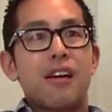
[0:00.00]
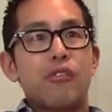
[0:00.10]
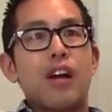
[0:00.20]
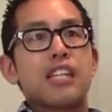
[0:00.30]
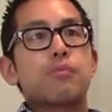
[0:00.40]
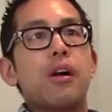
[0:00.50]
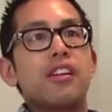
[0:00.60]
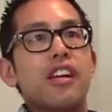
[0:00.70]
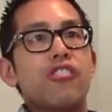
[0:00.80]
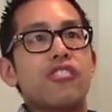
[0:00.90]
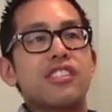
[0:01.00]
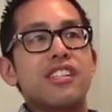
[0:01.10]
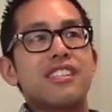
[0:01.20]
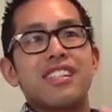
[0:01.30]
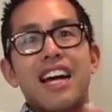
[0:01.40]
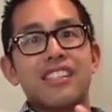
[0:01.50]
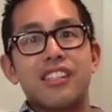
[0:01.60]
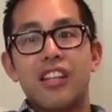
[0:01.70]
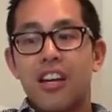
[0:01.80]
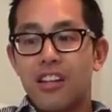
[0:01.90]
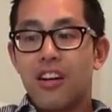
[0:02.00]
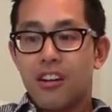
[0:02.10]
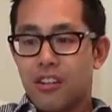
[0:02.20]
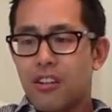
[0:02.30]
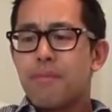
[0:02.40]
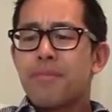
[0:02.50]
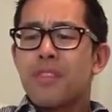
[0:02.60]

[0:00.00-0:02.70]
Grass pollination season lasts a lot longer.